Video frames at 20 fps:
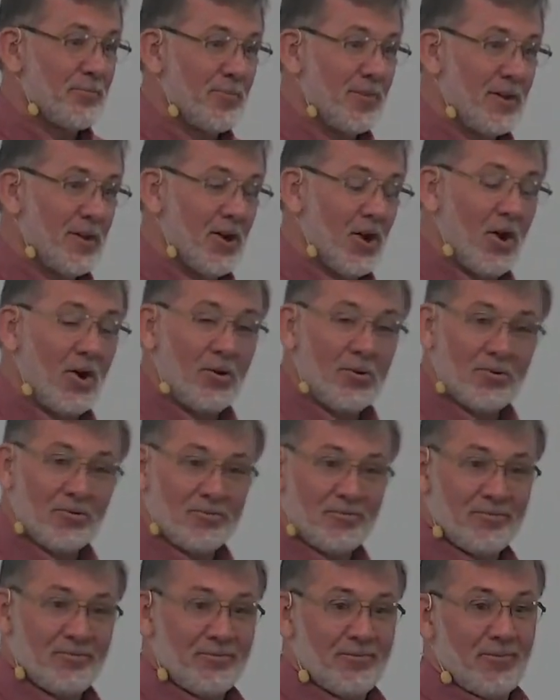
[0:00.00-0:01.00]
You
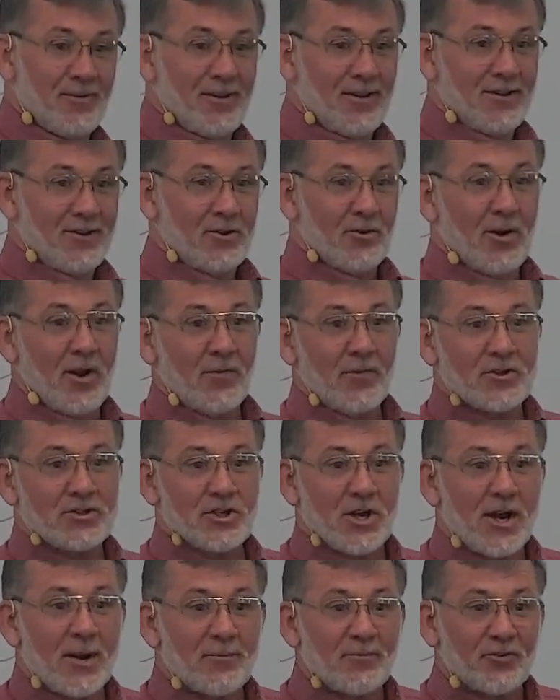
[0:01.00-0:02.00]
know, you're on the
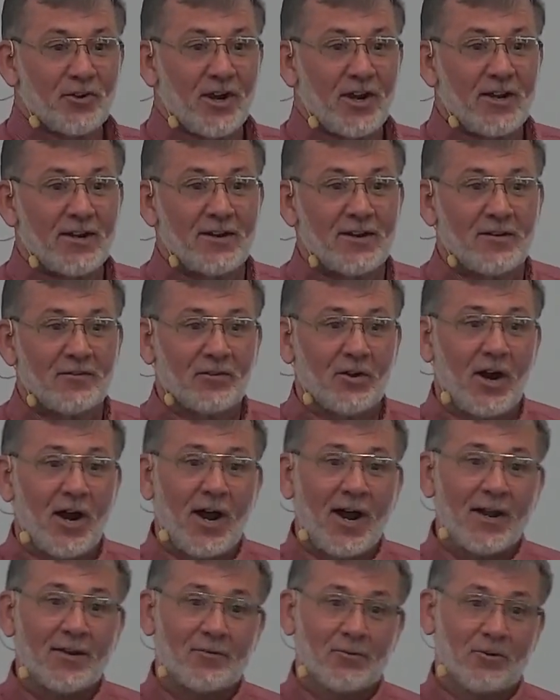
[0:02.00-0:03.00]
job site and it's
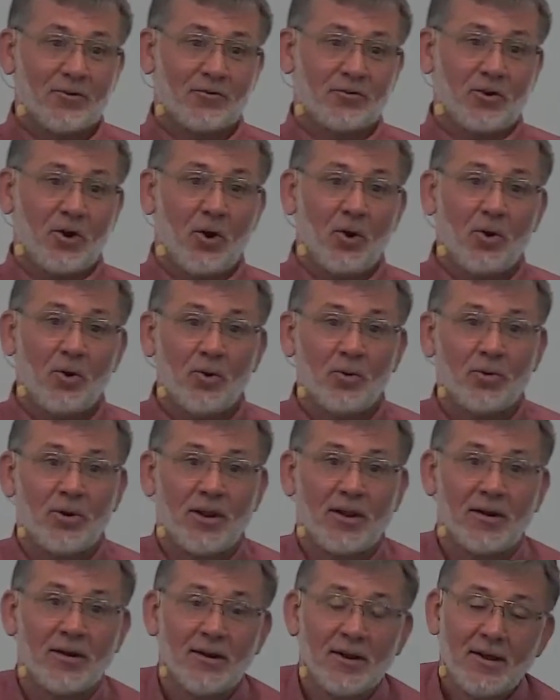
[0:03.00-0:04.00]
hot or it's cold
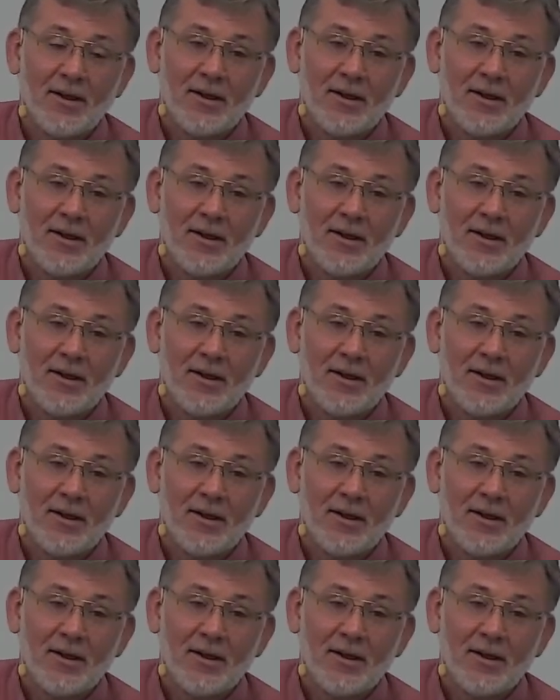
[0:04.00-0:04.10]
and,